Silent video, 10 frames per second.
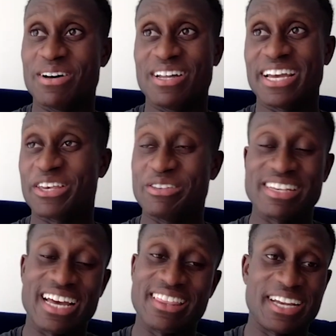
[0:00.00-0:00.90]
But like you
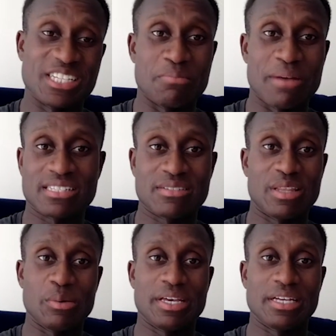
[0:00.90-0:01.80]
said, I think it's massive
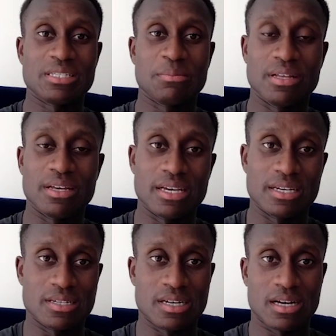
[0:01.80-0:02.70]
that we get to
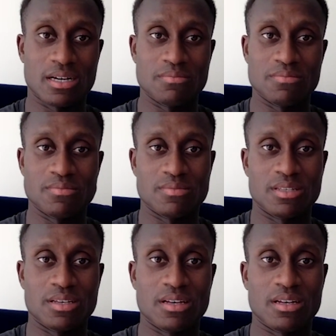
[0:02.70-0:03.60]
play
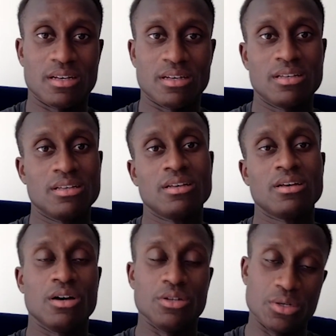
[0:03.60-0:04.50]
the
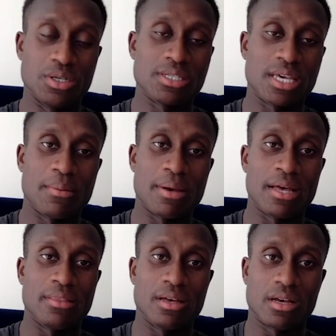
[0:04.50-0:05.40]
Honduras game
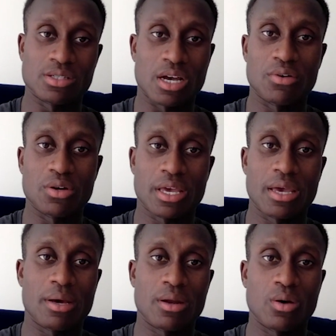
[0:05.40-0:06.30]
and the El Salvador
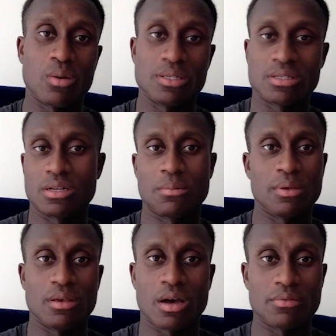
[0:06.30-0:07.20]
game at home. It's going to
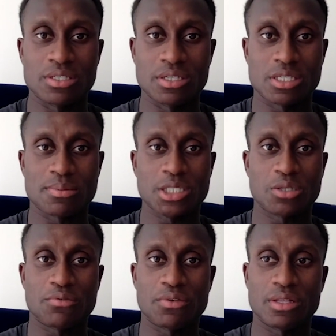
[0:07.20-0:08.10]
be obviously a
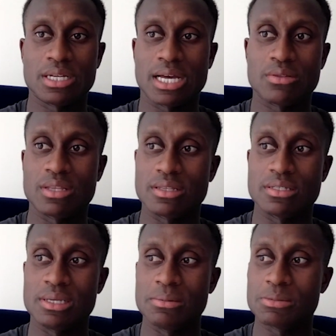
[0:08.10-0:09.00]
special feeling. I don't think the
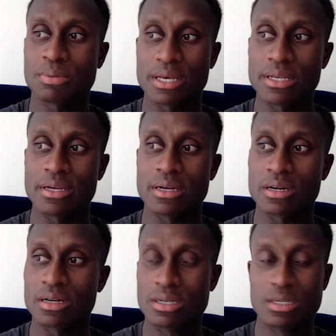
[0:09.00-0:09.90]
team's played
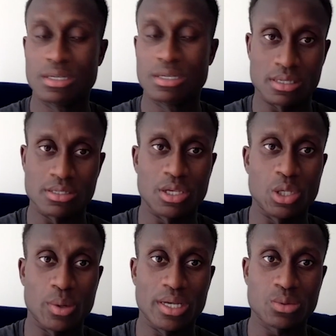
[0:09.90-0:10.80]
here since the
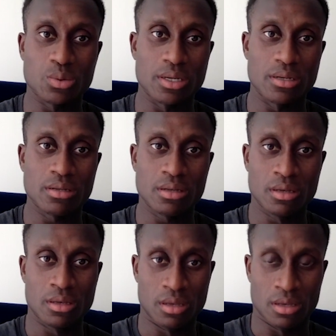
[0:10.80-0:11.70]
U.S. win.
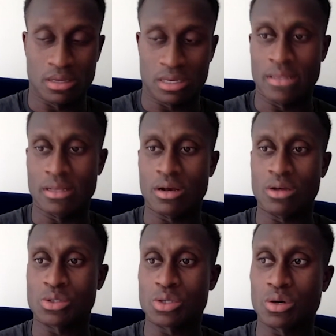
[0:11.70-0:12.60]
And then
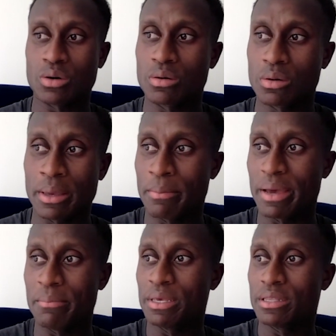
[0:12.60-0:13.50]
also it
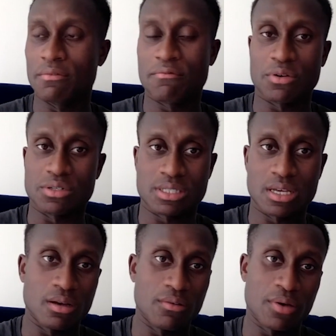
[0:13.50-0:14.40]
might be the first
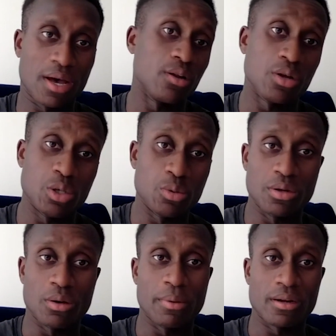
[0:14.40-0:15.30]
set of, I don't know, you
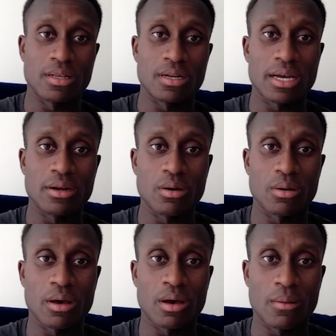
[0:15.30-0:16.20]
know better than I
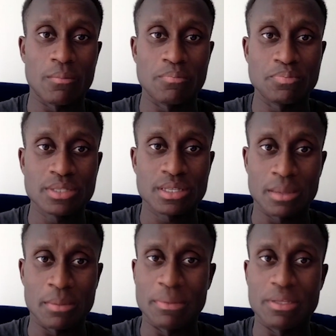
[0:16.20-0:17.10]
know. It
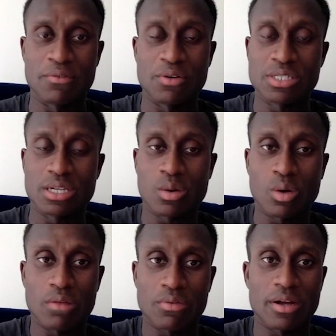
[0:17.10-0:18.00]
might be the first set of
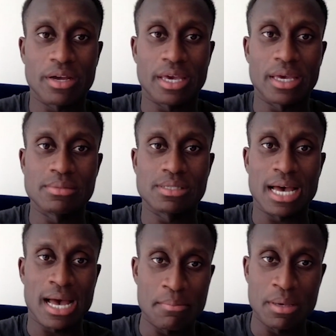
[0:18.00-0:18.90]
qualifier games
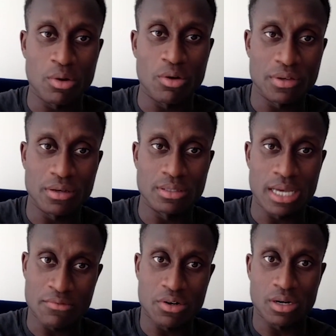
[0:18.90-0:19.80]
at BMO Field
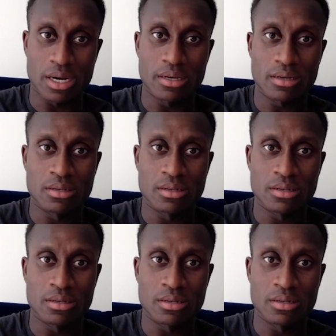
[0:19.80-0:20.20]
ever, right?